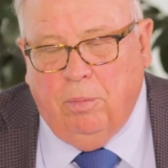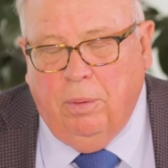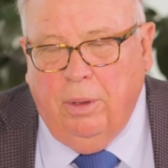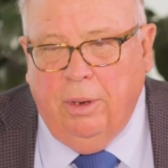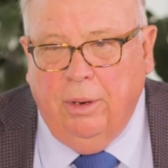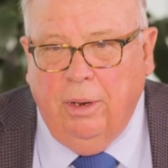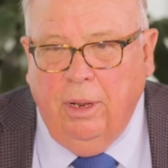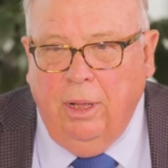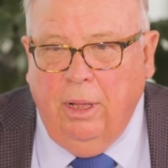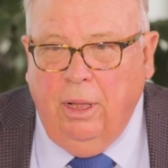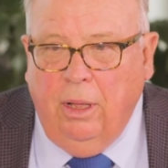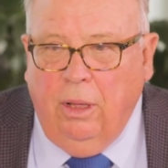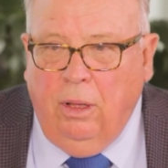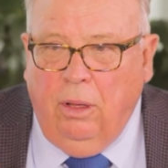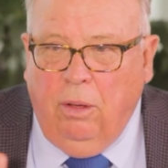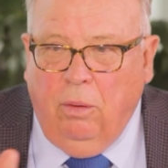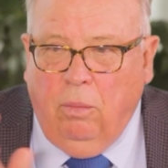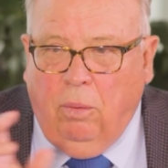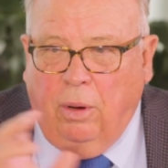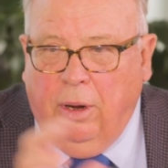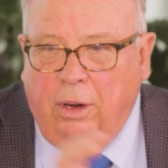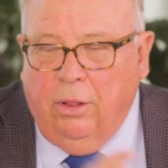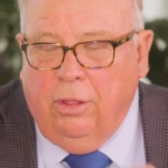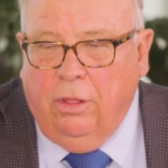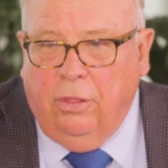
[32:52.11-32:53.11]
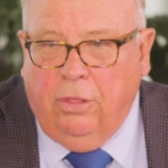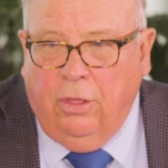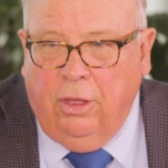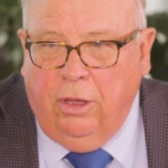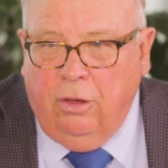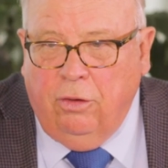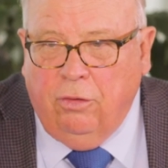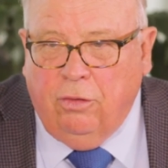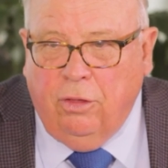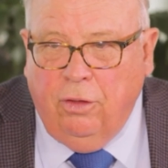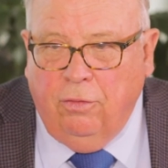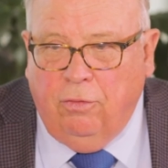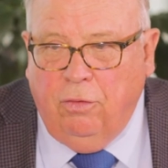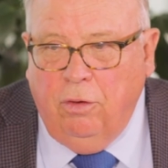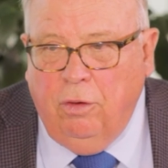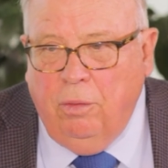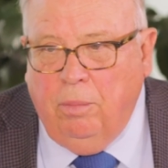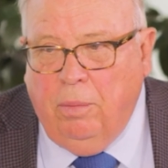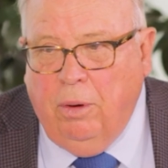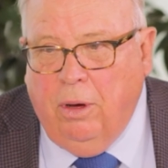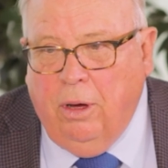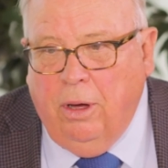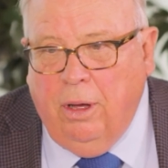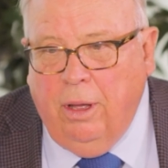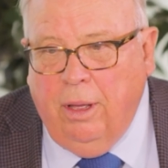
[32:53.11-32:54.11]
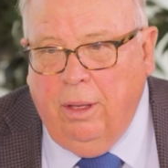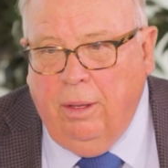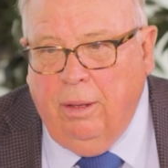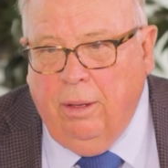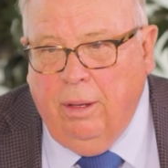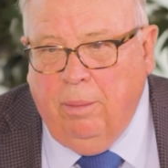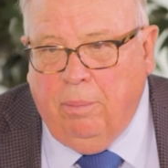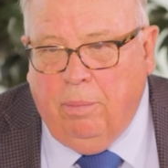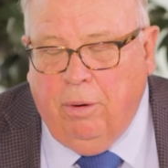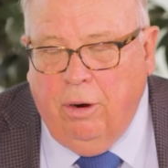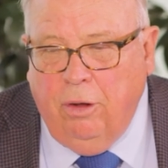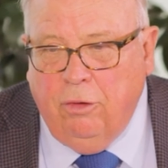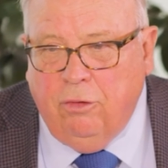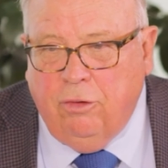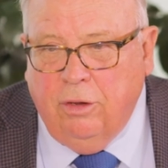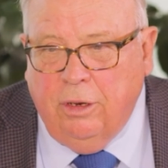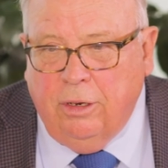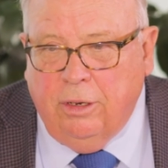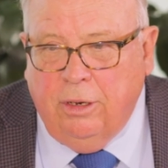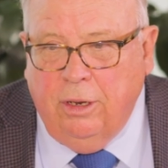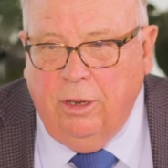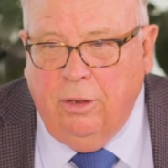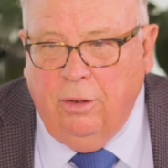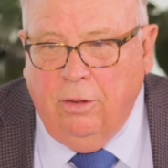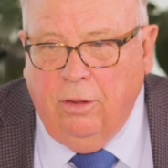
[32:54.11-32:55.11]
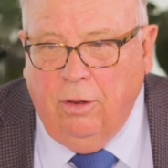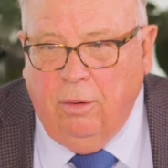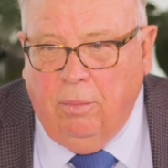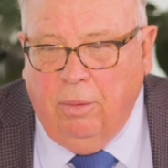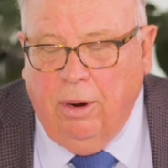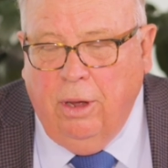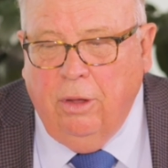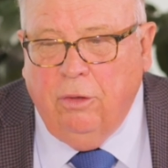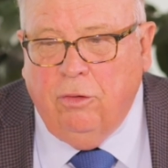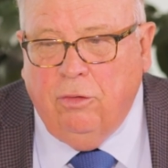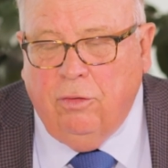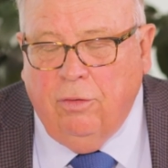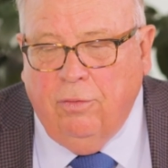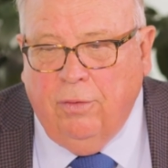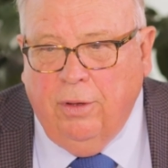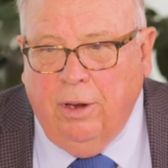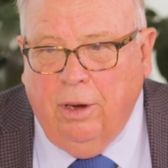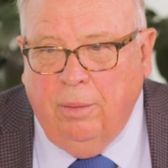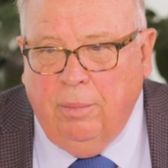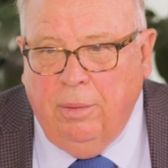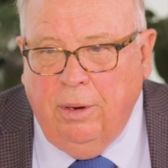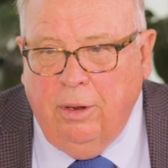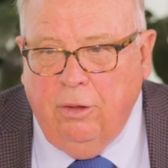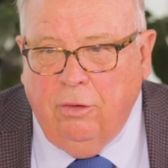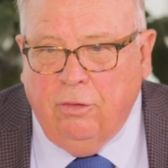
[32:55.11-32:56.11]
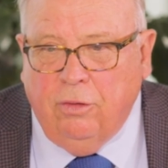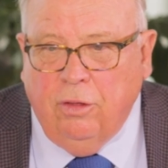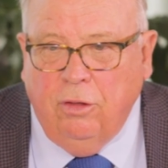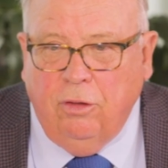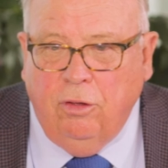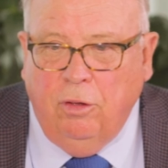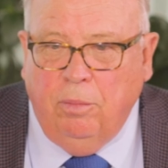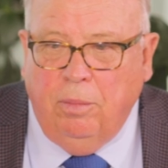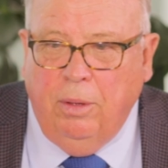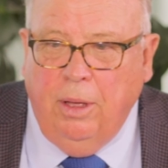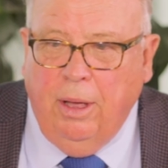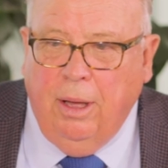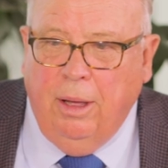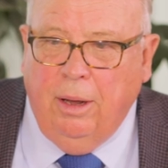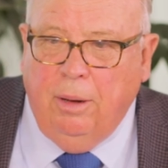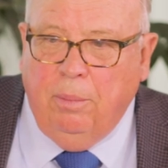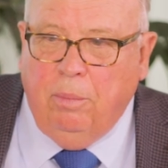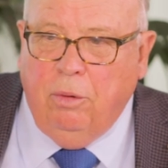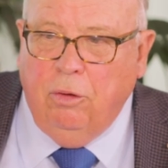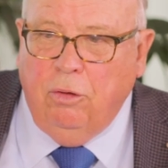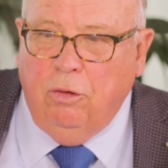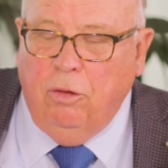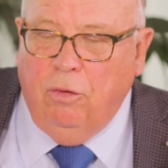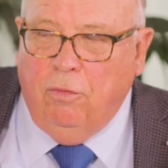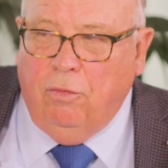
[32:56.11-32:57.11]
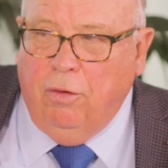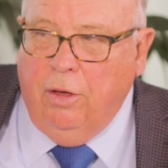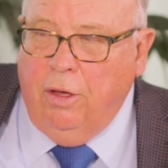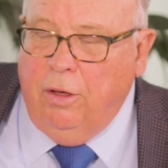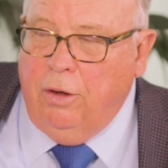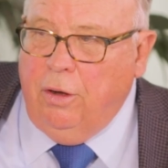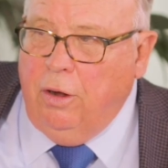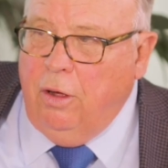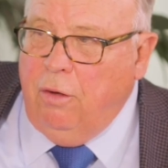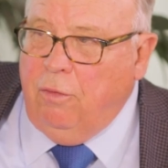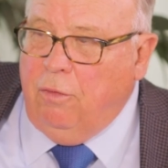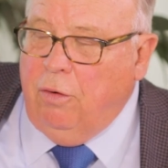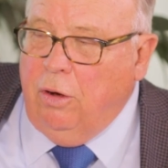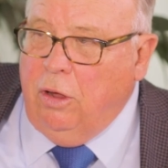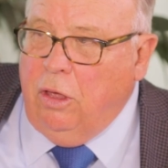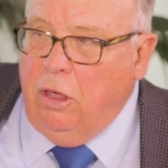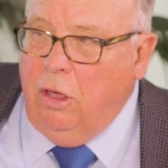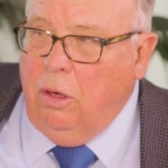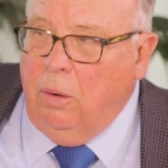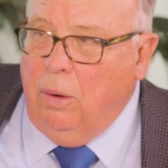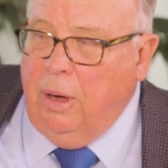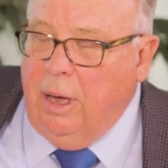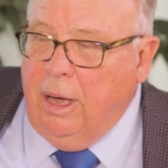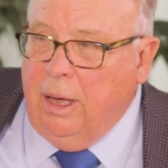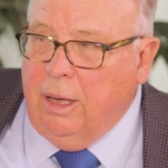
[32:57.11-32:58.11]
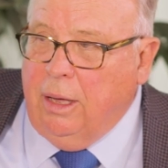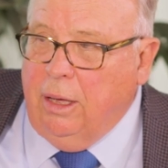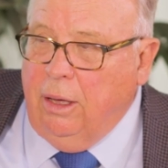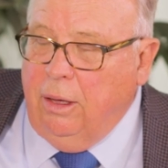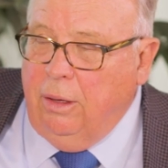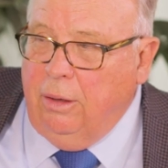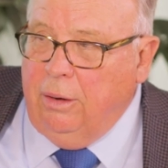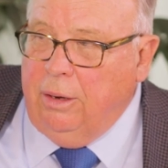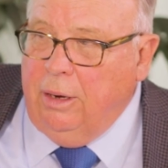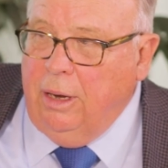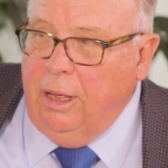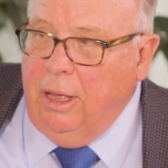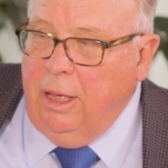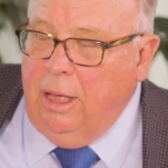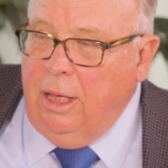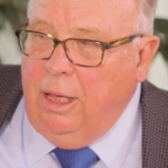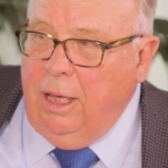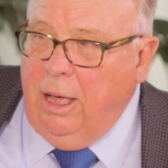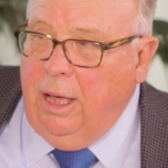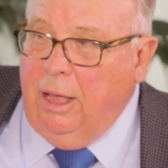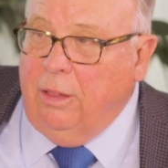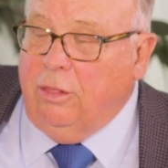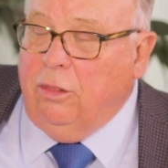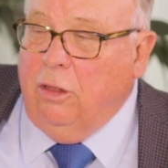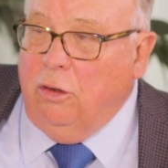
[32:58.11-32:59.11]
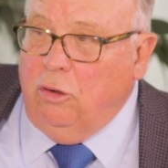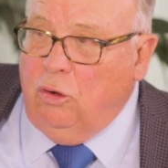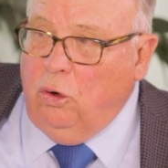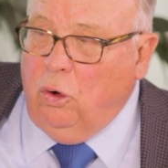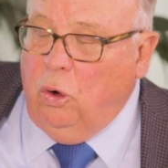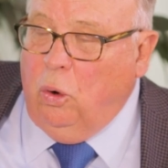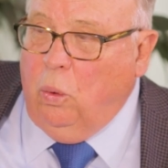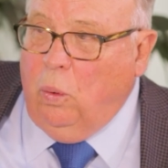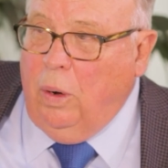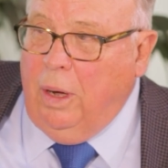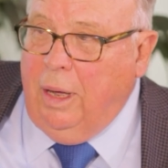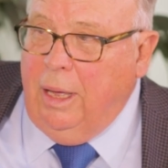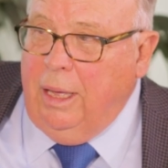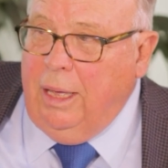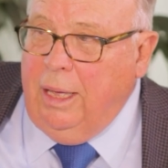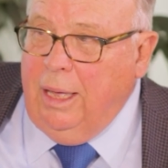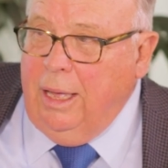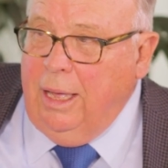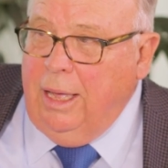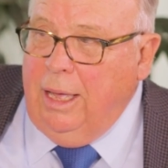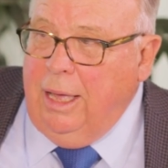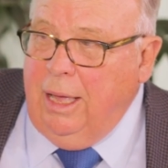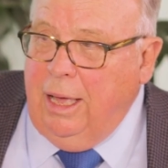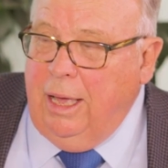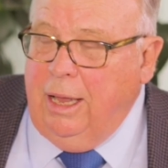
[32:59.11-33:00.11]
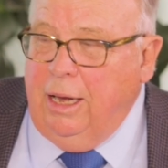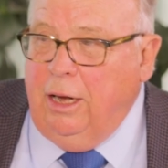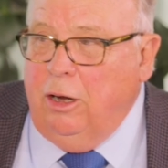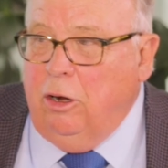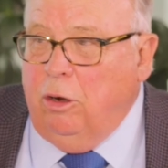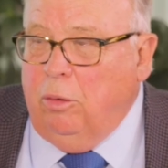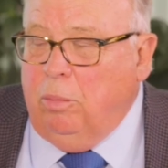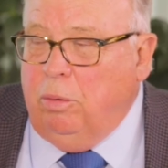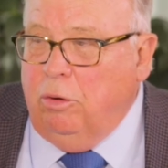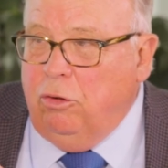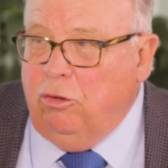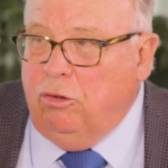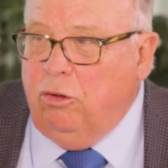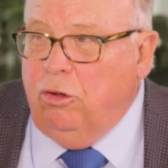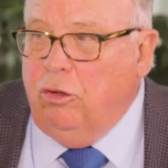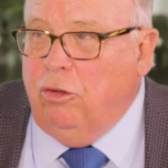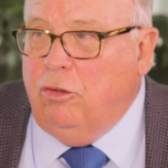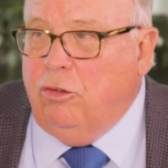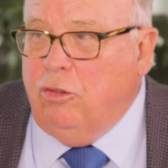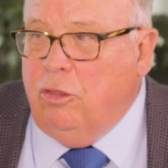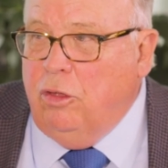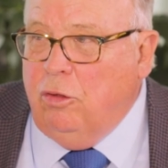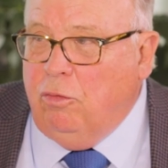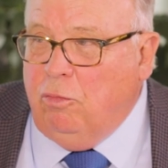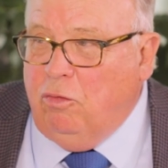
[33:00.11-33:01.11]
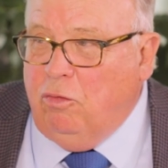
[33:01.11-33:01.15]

But one of the things that if you buy a project in the Rhodes development is that you'd be able to put your phone over a QR code at the doorway and it'll produce the